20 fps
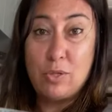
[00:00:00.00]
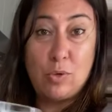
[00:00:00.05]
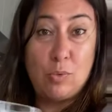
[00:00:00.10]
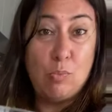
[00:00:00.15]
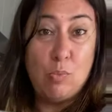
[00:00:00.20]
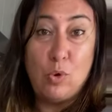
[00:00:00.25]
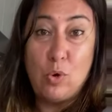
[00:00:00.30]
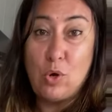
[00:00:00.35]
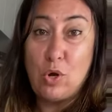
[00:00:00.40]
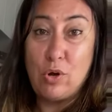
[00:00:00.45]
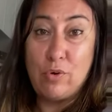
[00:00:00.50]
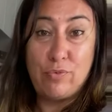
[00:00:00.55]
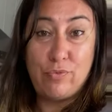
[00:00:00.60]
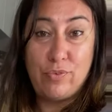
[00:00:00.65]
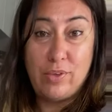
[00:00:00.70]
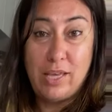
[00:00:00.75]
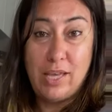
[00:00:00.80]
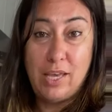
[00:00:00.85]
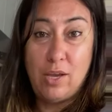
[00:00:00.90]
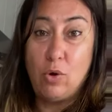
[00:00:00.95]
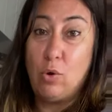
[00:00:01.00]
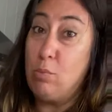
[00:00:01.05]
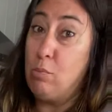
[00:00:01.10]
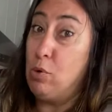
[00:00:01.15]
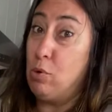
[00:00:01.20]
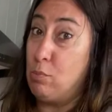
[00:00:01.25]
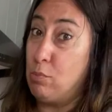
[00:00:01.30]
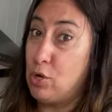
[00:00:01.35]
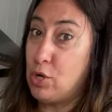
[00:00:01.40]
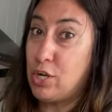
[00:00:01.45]
more coffee, or
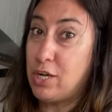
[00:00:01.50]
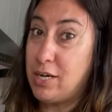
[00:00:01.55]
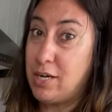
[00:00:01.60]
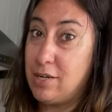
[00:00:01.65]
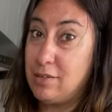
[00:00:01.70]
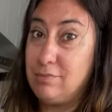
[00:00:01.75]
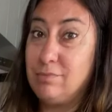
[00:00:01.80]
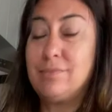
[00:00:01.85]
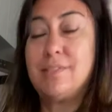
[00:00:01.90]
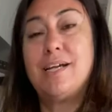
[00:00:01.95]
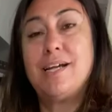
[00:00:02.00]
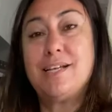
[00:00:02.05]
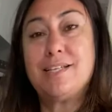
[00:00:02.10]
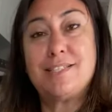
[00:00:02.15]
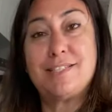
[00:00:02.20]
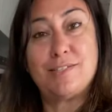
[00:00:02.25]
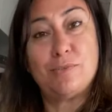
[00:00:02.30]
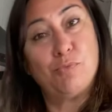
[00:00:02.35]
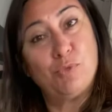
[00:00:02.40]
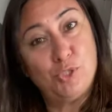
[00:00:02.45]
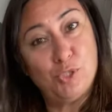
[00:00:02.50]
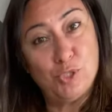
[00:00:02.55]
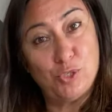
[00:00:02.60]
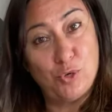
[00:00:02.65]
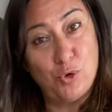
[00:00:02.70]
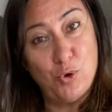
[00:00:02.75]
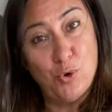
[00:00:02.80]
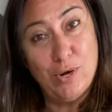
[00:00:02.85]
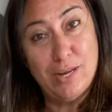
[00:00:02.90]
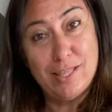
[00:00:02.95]
more mocha, as we should
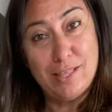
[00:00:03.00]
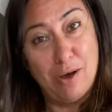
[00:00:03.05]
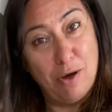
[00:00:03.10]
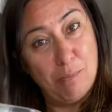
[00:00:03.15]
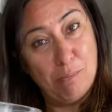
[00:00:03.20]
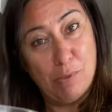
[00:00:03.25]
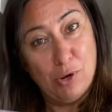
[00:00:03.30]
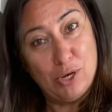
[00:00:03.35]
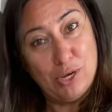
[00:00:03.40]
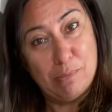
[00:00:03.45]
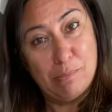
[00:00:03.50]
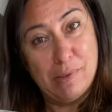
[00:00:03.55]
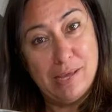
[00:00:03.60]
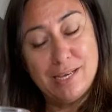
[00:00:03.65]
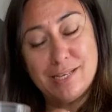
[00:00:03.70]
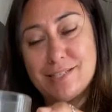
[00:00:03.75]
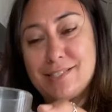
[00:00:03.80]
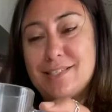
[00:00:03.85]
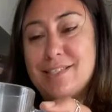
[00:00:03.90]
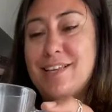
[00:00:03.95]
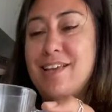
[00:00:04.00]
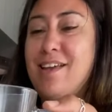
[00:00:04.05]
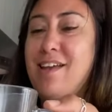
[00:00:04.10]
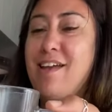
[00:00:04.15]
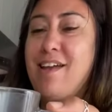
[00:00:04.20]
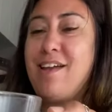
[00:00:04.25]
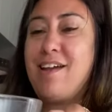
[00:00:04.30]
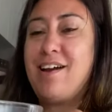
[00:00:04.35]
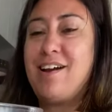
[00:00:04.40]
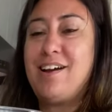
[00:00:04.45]
call it, our mocha mix.
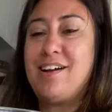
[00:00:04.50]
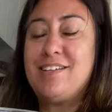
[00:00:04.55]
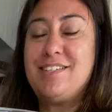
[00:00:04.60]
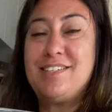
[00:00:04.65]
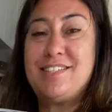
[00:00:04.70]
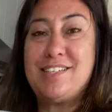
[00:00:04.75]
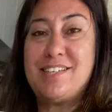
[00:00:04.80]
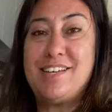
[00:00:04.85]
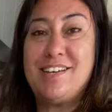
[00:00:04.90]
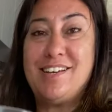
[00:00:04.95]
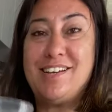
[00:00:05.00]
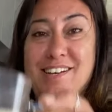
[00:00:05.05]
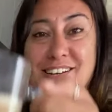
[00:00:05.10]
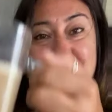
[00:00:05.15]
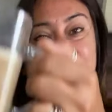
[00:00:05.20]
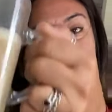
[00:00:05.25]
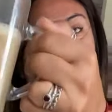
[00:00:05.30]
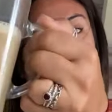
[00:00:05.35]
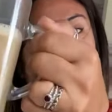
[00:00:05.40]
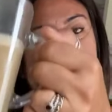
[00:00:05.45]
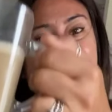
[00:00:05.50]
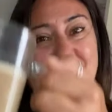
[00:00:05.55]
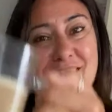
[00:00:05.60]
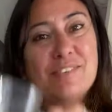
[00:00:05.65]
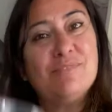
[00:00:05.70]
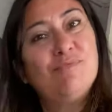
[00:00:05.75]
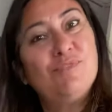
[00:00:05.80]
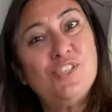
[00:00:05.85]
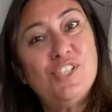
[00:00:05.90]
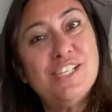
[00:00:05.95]
And yeah,
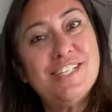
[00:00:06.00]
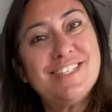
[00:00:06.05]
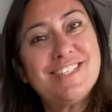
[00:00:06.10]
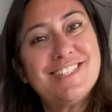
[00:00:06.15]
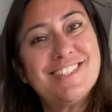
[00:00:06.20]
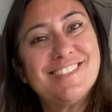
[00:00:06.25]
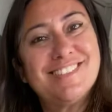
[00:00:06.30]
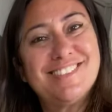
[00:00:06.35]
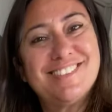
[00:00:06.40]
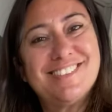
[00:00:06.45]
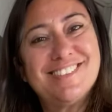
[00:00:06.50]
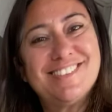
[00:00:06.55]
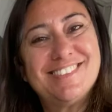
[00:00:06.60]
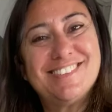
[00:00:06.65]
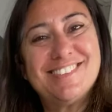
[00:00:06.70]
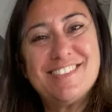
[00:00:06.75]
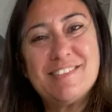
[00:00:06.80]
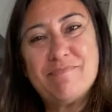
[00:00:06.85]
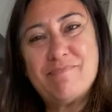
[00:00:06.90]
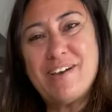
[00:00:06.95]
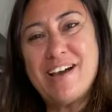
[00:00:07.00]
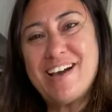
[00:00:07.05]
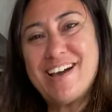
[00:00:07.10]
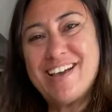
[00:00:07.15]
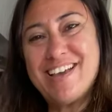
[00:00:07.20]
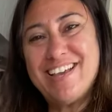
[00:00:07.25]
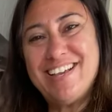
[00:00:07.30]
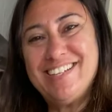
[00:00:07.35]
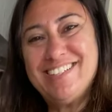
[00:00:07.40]
cheers. Bye.